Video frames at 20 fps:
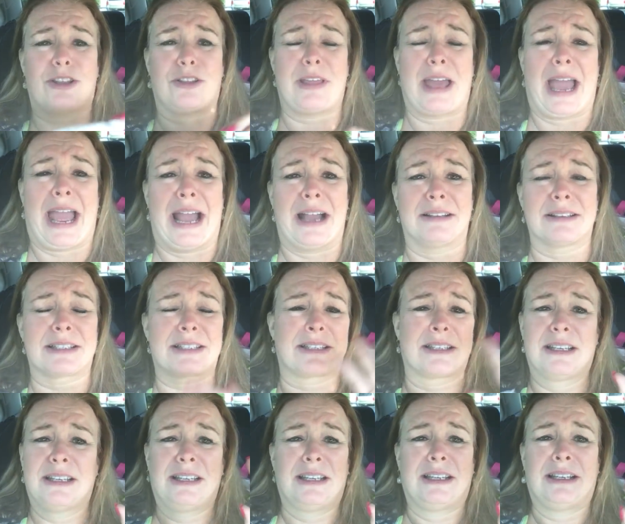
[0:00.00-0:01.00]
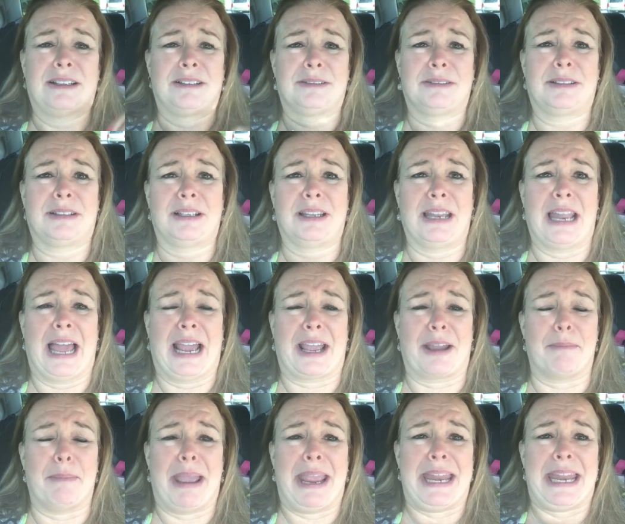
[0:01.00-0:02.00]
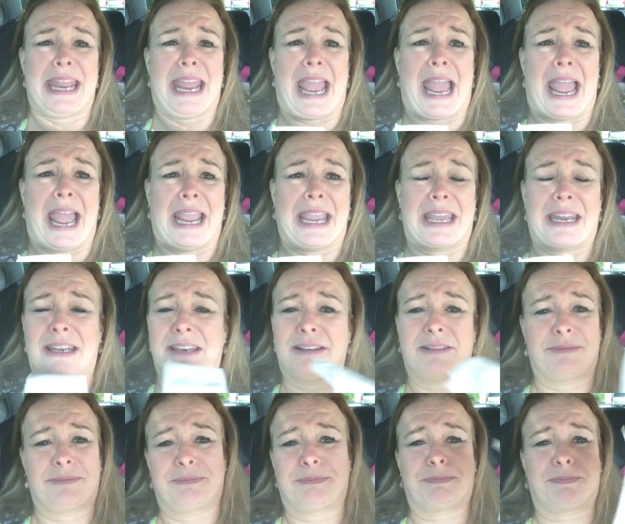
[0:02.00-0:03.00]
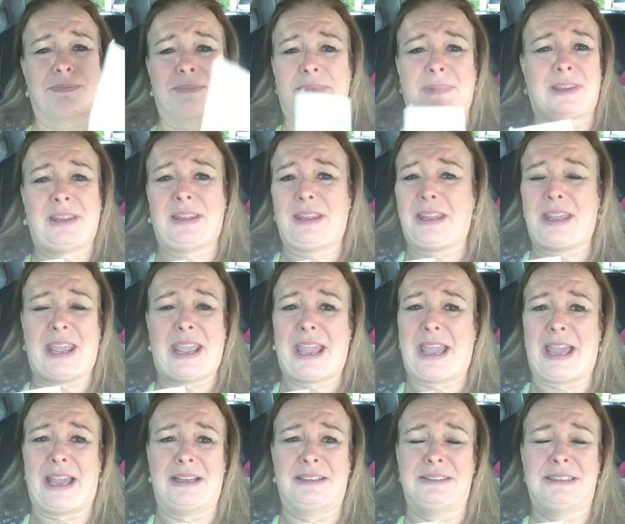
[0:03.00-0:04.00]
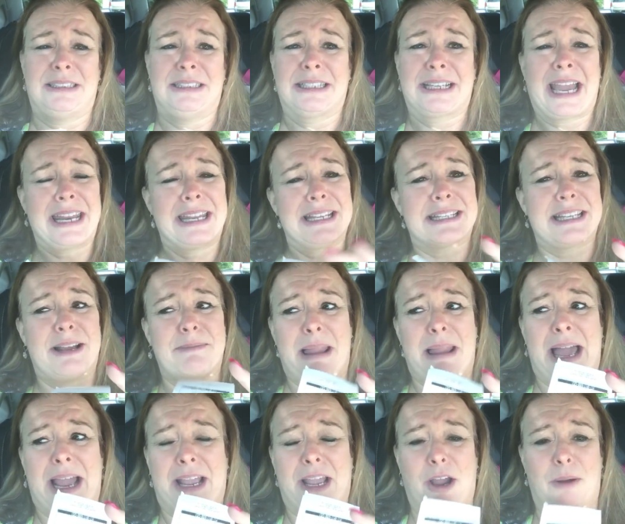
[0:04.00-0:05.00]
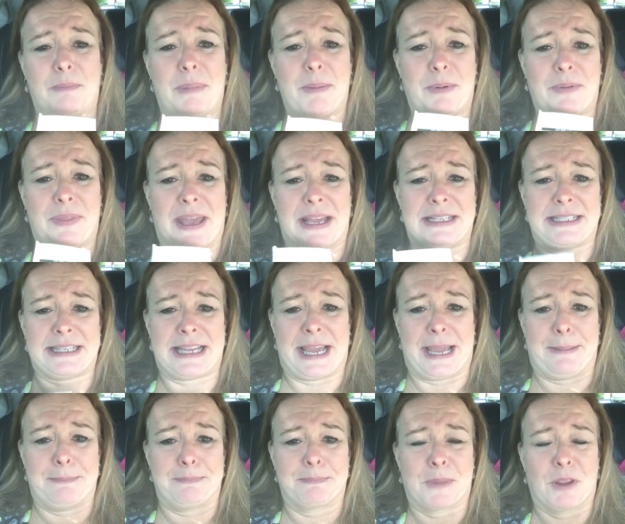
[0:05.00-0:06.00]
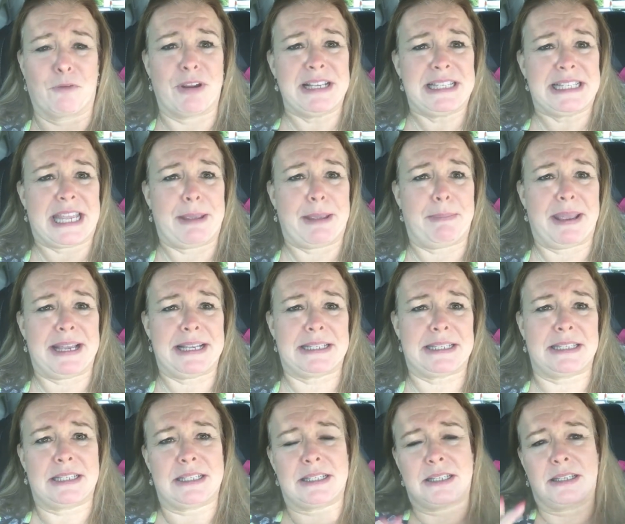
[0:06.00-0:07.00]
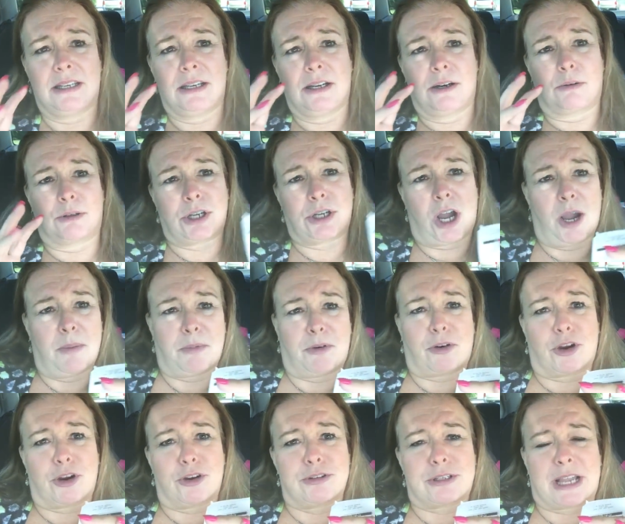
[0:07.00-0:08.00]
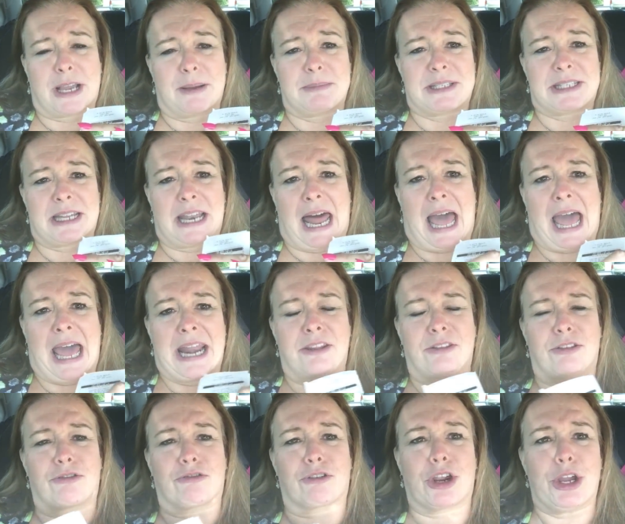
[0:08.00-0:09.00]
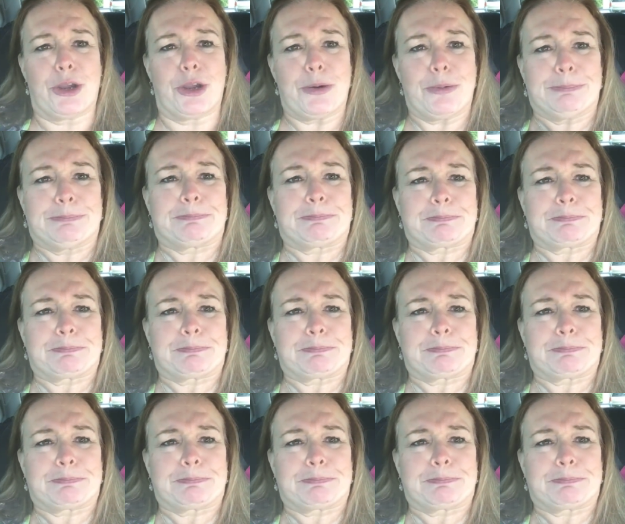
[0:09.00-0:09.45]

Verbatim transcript: through the house like a maniac and... Yeah, kind of something like, remember that Risky Business where Tom Cruise comes sliding through?